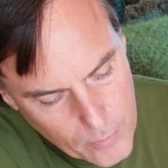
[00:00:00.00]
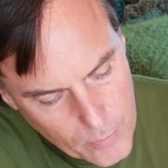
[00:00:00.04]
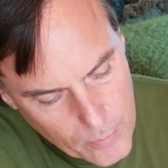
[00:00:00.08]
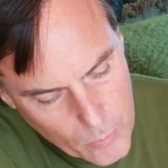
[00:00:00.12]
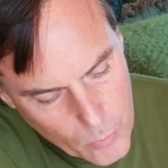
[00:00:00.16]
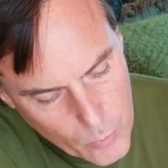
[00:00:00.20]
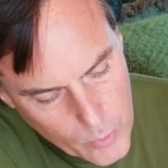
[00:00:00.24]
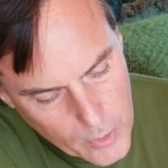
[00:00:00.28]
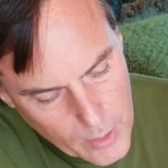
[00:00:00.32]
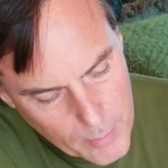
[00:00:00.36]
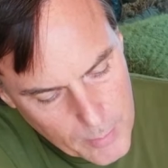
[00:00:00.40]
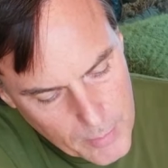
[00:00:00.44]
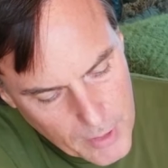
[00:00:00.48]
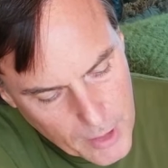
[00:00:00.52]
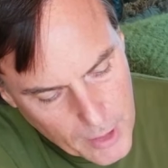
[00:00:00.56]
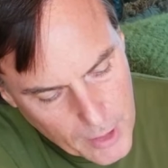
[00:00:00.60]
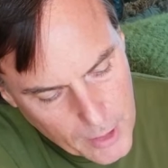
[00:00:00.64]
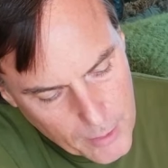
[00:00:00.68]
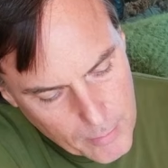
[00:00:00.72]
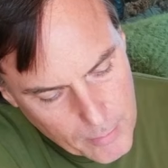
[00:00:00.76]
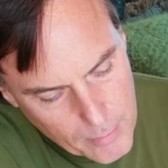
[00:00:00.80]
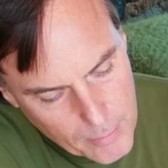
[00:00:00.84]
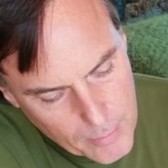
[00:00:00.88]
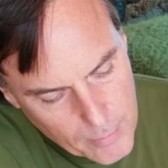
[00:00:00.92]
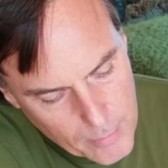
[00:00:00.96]
when I'm done.
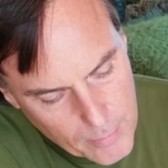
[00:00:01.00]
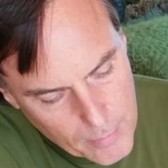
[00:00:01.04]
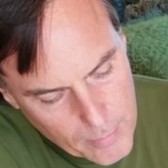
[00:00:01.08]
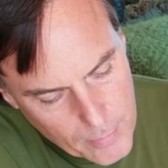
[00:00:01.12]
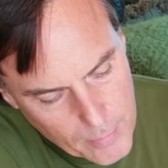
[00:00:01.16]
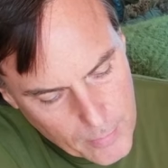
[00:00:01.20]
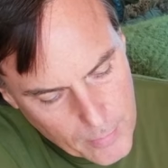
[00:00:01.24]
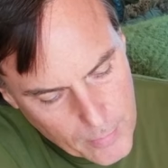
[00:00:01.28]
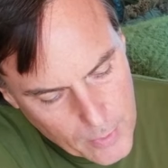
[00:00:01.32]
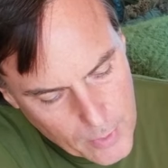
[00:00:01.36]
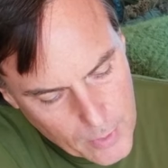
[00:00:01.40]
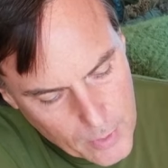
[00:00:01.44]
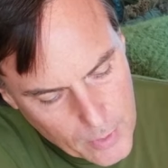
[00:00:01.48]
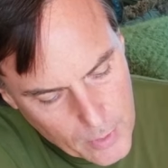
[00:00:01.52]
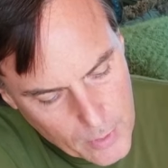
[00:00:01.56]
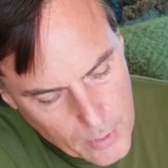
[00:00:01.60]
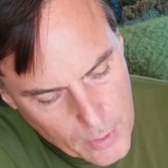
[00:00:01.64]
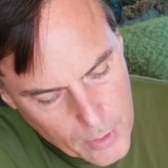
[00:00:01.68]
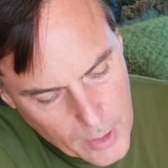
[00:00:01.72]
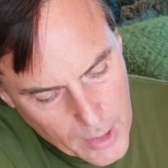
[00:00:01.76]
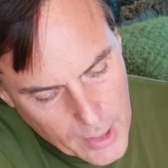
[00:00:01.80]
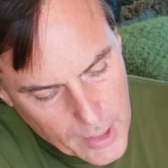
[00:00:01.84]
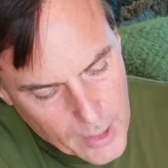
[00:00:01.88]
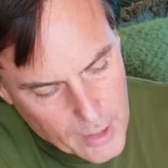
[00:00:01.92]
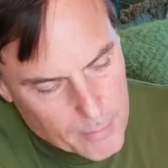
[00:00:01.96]

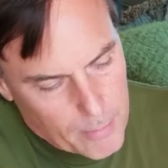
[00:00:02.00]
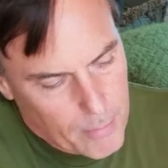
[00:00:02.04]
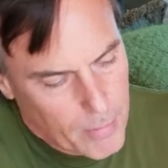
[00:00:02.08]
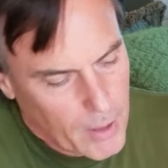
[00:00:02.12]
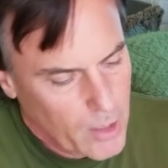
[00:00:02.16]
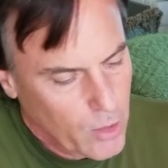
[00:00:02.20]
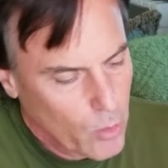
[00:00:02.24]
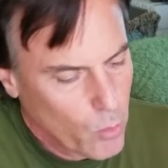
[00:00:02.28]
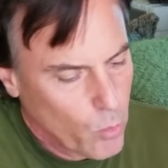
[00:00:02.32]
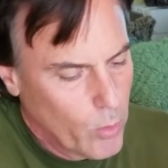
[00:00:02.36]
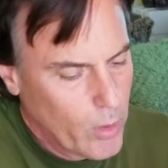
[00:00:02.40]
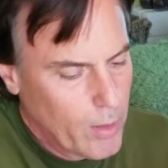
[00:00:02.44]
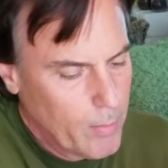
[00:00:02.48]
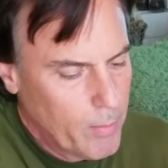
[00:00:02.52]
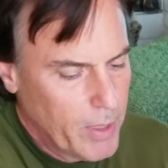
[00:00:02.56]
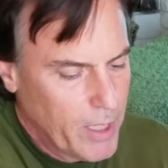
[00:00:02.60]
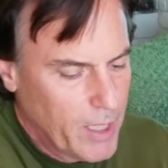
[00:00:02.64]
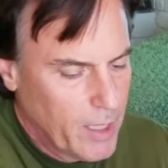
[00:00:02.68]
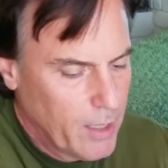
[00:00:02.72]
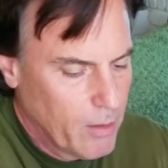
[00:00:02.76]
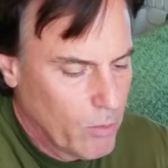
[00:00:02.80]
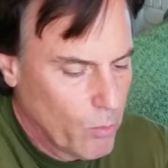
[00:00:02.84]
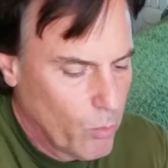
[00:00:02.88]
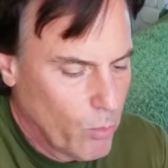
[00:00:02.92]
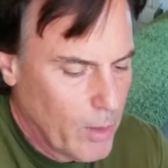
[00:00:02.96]
And by the
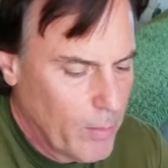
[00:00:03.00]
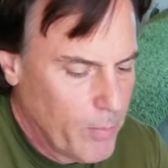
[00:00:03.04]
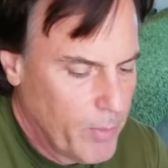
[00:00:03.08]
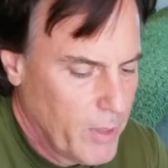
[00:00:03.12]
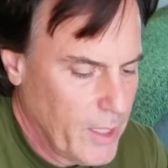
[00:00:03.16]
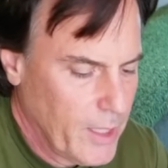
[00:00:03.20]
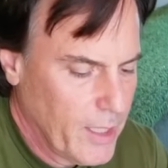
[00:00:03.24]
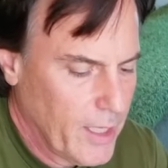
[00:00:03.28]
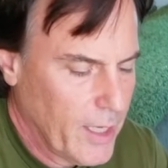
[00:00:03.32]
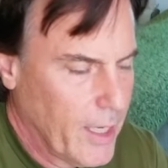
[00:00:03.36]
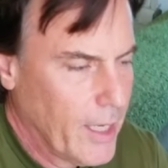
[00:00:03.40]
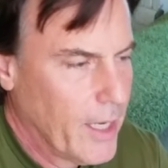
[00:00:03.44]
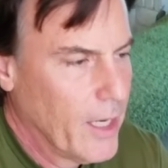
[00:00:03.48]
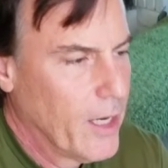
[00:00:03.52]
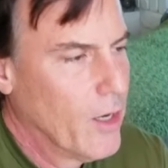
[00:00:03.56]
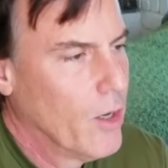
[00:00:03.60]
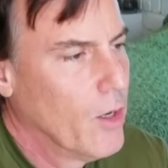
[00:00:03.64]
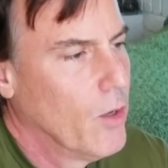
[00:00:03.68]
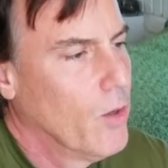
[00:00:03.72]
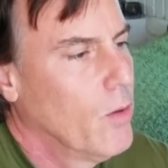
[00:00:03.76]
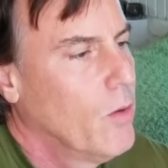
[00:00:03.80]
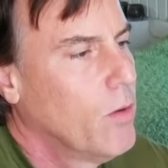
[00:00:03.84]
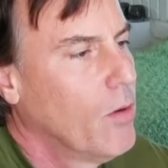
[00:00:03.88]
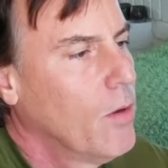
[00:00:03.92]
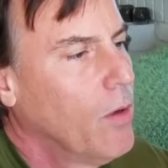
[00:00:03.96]
whipping the
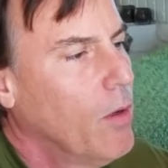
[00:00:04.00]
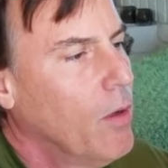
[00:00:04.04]
arrow